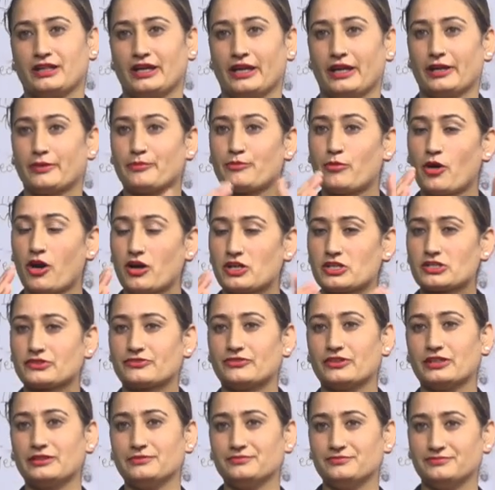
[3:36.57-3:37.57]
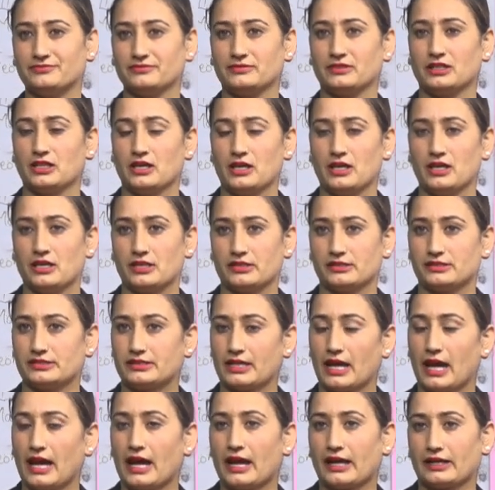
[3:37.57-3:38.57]
In box form?
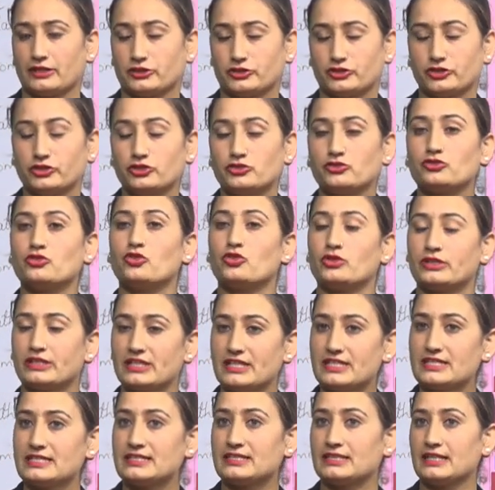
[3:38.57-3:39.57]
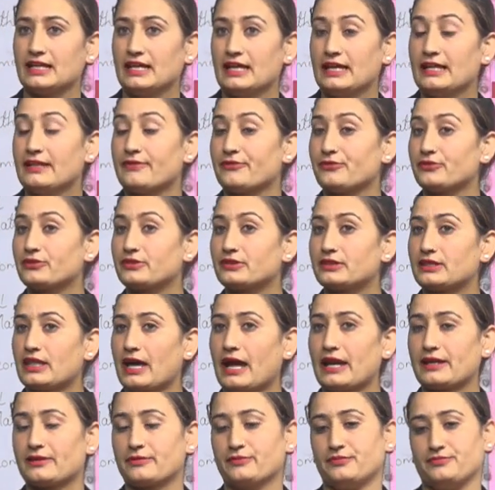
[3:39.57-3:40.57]
Yeah. Do you notice
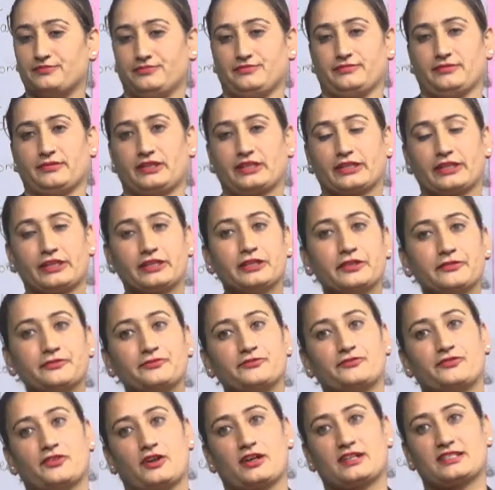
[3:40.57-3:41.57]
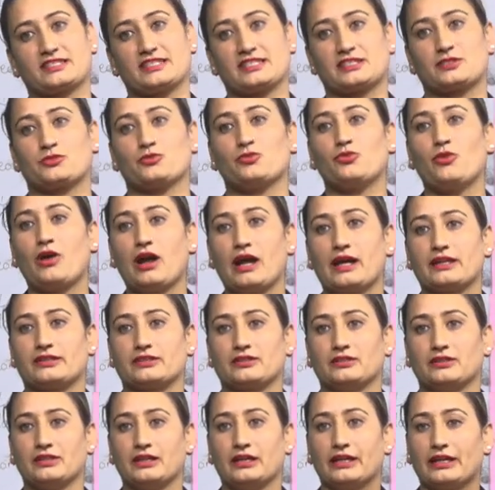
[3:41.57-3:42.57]
that gift box is what?
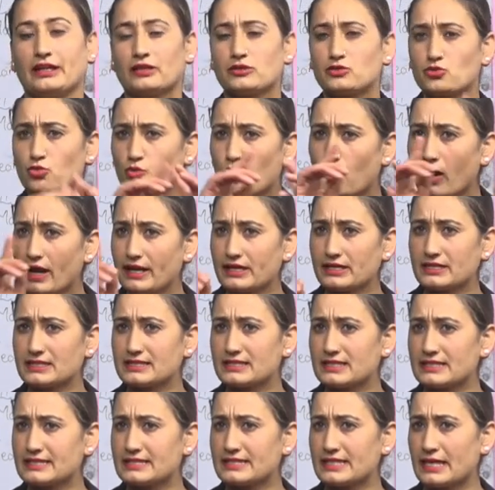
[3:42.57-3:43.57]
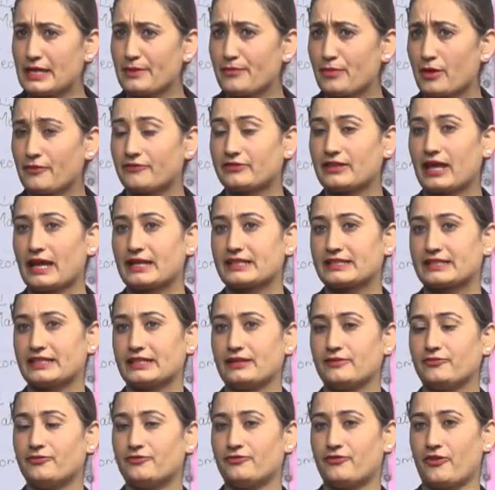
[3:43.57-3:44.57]
What is the shape of that
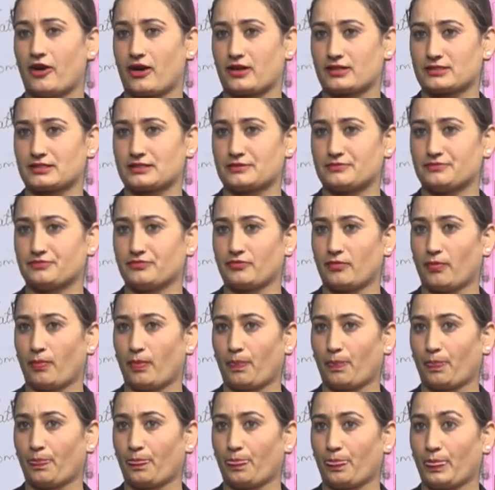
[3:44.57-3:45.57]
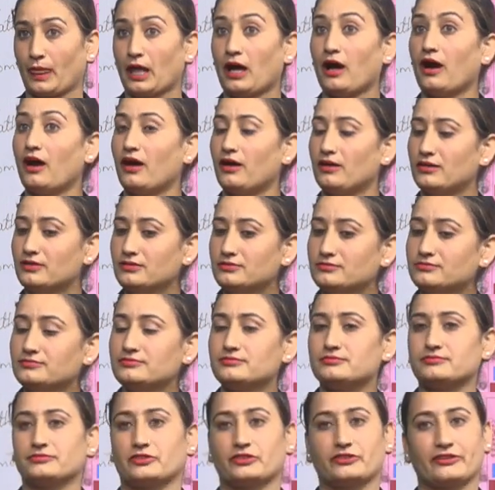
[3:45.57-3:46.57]
gift box?
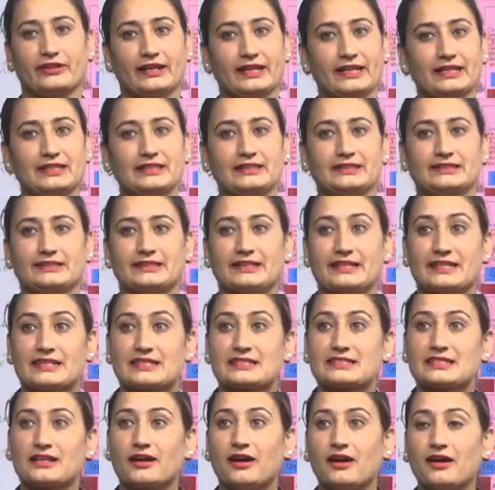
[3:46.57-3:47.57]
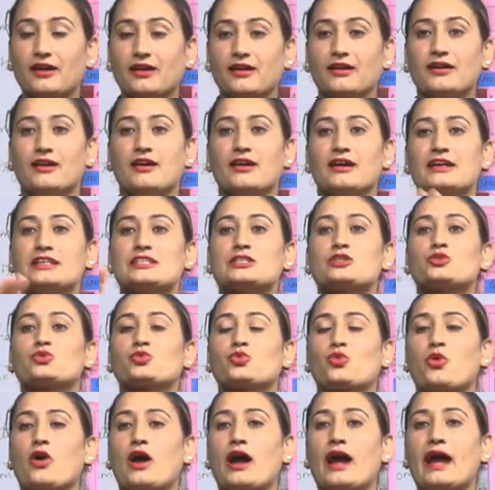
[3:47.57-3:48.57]
Really? It's a
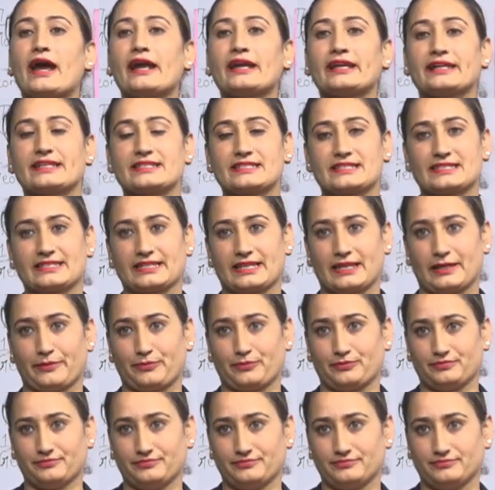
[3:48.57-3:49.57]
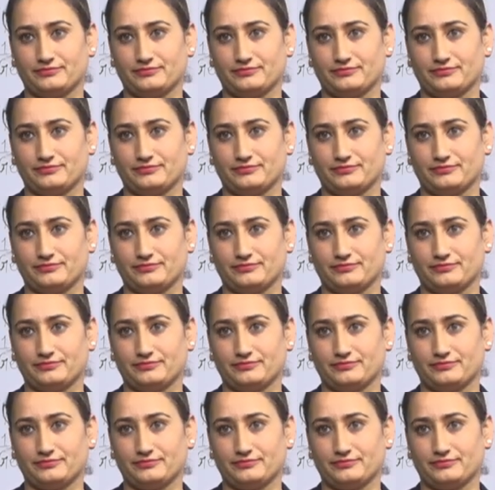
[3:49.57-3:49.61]
square in shape.